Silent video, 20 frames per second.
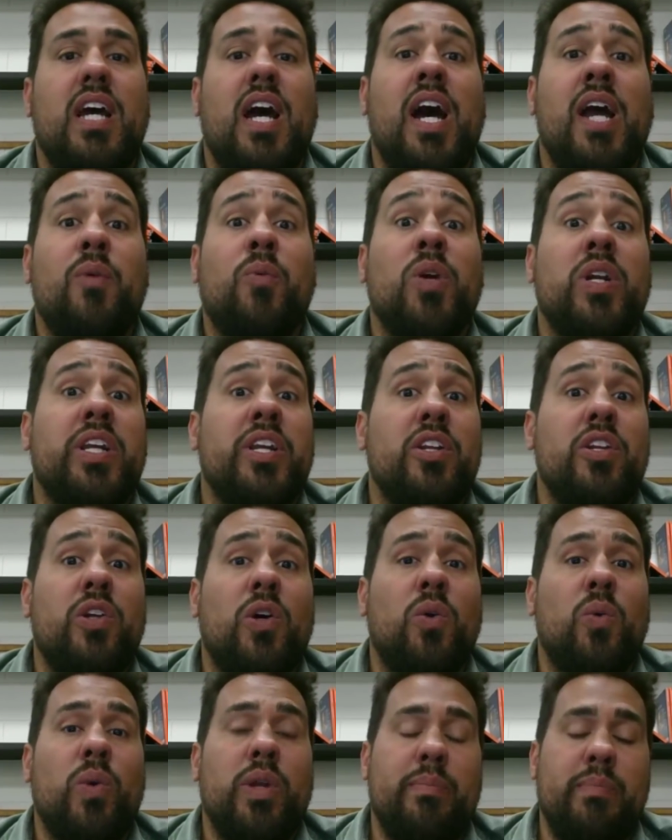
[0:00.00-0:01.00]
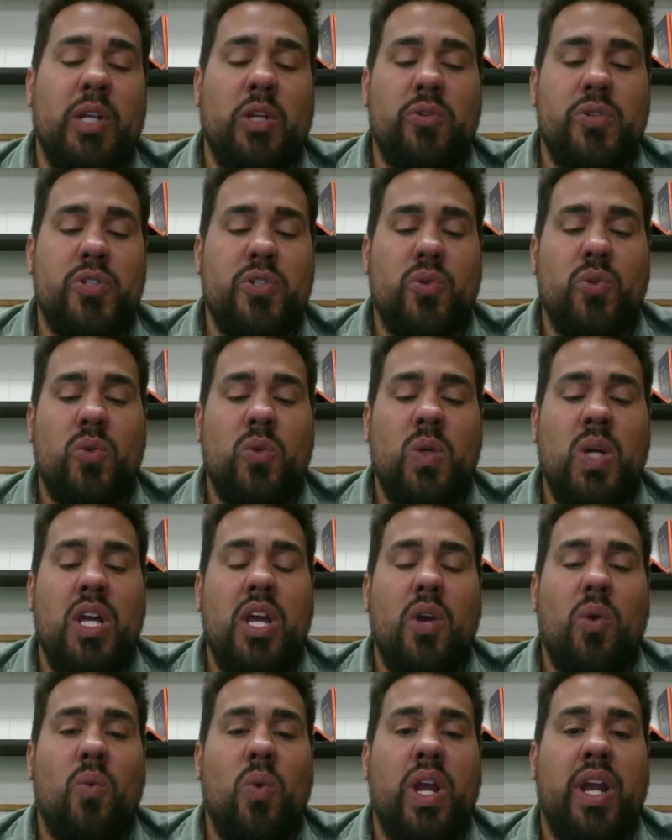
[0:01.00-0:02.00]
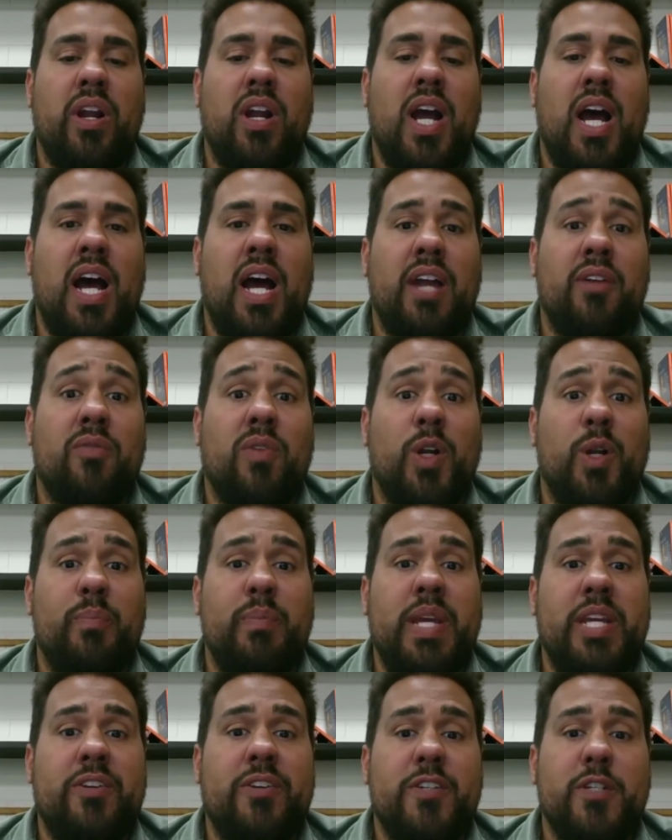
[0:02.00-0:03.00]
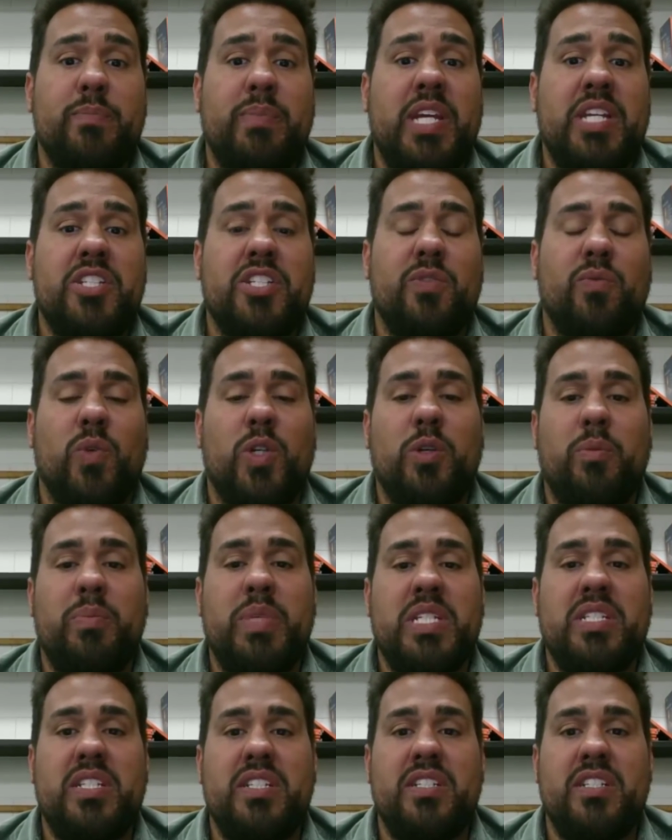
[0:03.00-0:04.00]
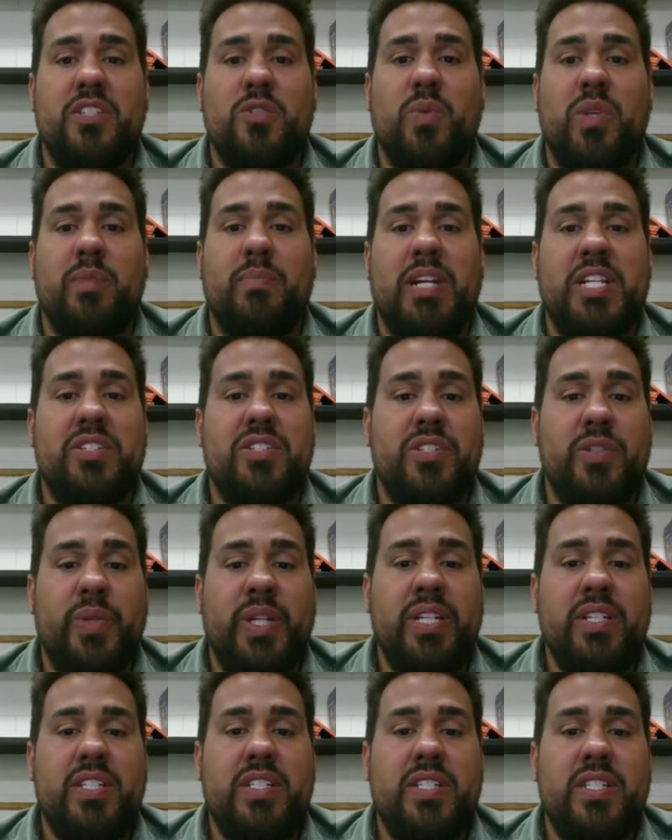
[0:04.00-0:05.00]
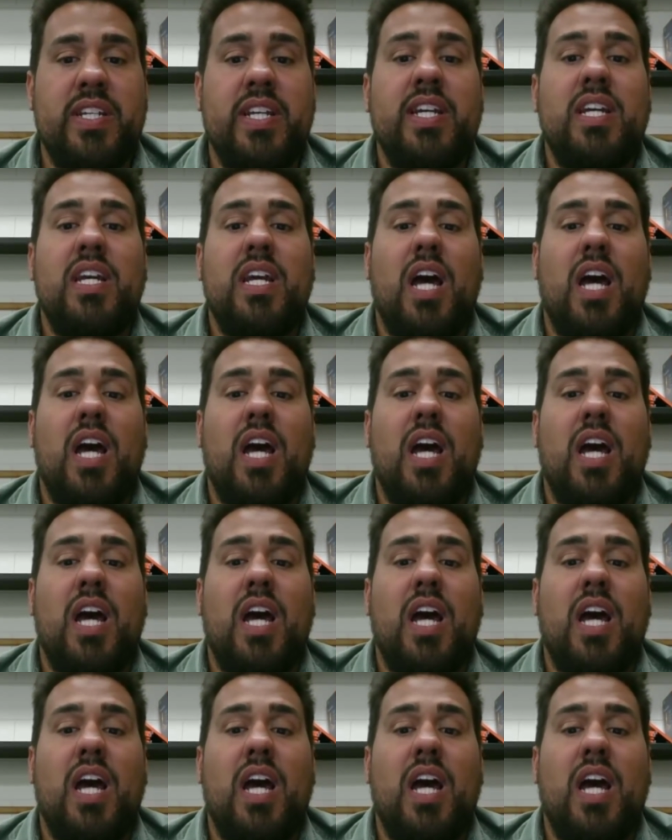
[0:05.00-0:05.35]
I work at Knollwood Middle School, where I run a makerspace and real businesses with my students.